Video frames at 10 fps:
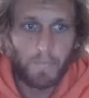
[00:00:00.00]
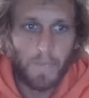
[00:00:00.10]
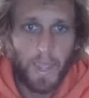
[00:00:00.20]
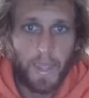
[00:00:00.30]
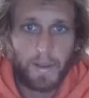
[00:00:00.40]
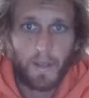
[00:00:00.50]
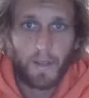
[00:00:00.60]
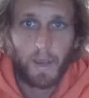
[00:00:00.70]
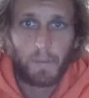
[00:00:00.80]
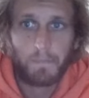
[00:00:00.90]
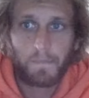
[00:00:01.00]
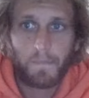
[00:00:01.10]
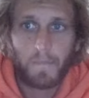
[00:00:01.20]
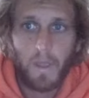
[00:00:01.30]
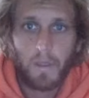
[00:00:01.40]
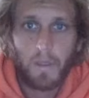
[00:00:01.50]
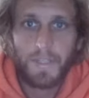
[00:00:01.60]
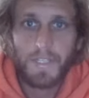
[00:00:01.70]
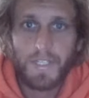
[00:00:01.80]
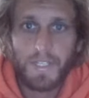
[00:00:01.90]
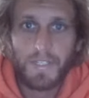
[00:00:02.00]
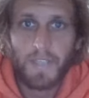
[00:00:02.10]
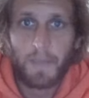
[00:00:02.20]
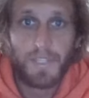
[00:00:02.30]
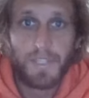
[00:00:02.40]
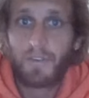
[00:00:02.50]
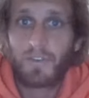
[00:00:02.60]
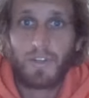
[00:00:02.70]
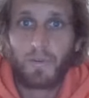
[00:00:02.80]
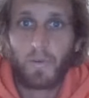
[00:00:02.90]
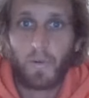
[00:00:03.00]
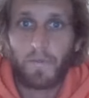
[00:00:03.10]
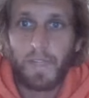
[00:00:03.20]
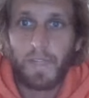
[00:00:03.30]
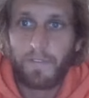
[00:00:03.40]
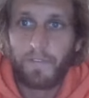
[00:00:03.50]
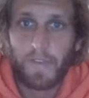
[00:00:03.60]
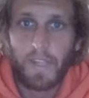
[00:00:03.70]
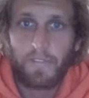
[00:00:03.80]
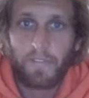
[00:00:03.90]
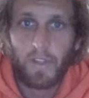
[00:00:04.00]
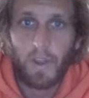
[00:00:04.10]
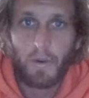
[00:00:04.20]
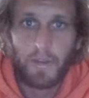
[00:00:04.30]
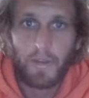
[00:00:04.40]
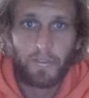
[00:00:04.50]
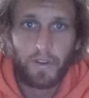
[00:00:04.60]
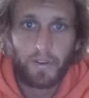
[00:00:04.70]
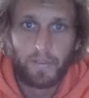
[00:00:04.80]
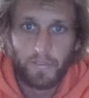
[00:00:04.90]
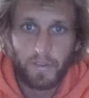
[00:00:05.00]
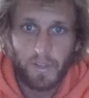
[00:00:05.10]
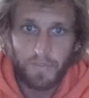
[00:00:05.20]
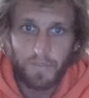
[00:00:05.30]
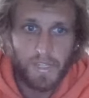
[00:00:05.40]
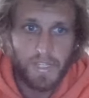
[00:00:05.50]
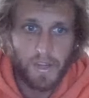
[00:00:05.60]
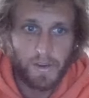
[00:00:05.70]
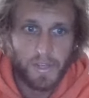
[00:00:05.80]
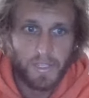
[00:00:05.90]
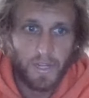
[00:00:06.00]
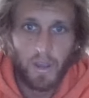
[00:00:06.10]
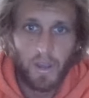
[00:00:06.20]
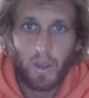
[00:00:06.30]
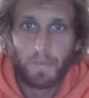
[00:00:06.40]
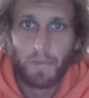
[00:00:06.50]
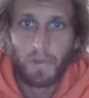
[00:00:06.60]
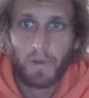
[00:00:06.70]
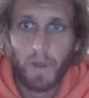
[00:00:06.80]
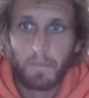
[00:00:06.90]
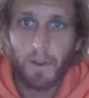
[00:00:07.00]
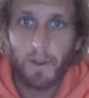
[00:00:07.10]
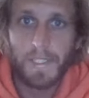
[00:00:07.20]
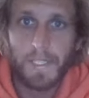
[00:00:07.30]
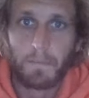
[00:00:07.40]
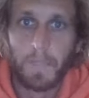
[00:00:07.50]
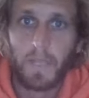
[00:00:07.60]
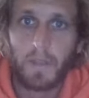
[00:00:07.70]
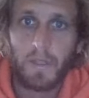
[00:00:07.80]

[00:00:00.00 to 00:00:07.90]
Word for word: And um, this is episode 2 of the Phi Phlow Infinite Philosophy series and I hope you're um, learning something.